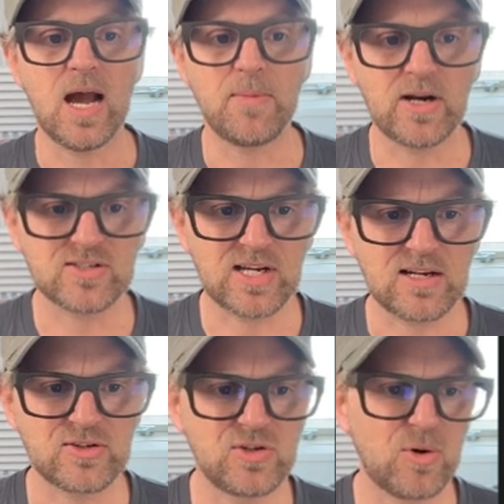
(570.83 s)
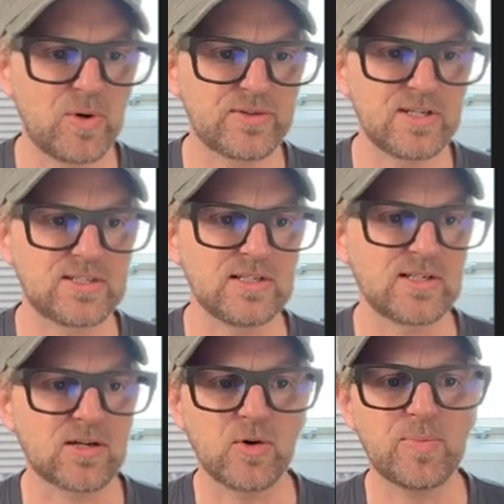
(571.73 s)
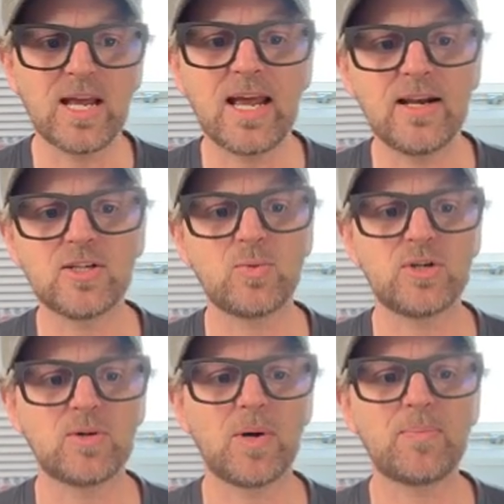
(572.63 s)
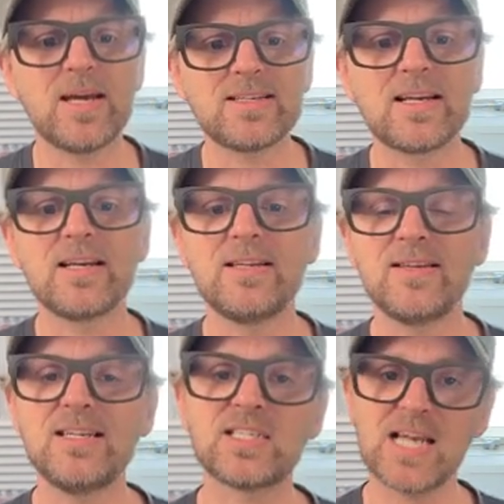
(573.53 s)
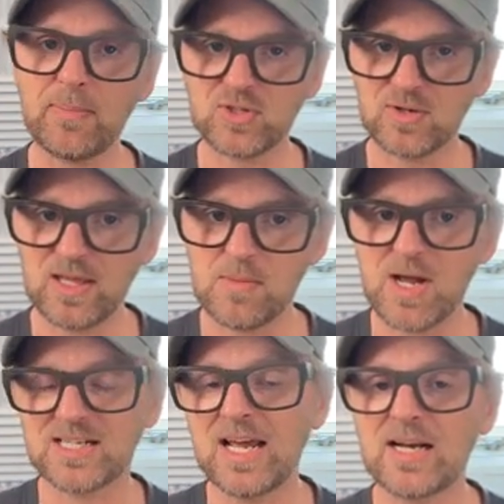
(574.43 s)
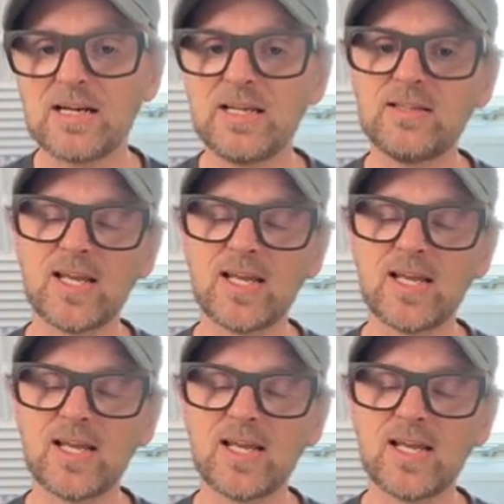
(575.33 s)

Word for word: I'm not exactly sure what this is. It could be any switcher, but basically these snap together magnetically.